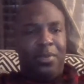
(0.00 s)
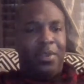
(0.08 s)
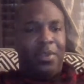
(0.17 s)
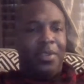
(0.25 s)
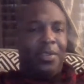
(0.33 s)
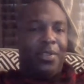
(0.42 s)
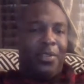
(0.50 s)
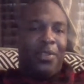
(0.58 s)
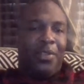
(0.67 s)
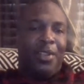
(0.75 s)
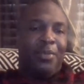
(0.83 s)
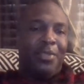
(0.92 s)
You know
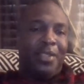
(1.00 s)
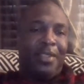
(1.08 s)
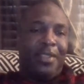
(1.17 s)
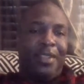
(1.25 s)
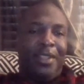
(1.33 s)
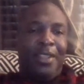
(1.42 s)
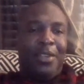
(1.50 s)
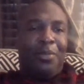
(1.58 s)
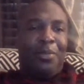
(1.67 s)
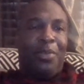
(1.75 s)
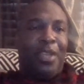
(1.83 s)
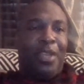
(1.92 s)
what I'm saying?
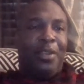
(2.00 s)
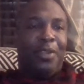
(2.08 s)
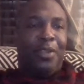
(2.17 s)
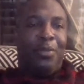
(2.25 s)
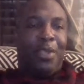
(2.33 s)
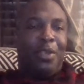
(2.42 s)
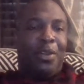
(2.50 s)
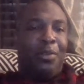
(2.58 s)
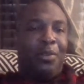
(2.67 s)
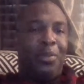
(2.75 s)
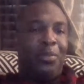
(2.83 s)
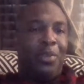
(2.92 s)
When we could
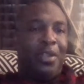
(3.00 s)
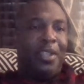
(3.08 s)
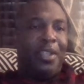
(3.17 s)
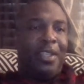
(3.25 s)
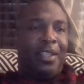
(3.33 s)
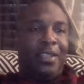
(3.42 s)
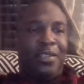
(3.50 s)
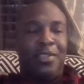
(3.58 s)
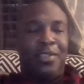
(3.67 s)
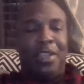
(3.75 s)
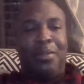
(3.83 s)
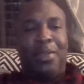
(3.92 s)
all be working together to
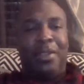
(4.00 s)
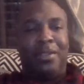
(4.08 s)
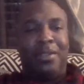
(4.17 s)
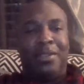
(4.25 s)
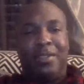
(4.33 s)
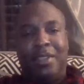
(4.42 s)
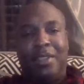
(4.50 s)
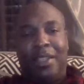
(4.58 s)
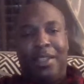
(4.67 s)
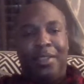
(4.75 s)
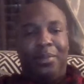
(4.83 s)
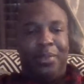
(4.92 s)
try to make the
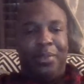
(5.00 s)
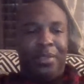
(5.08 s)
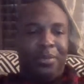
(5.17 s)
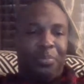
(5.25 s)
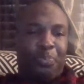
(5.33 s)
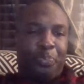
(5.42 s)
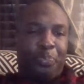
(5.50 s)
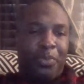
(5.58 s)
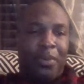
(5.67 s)
society, but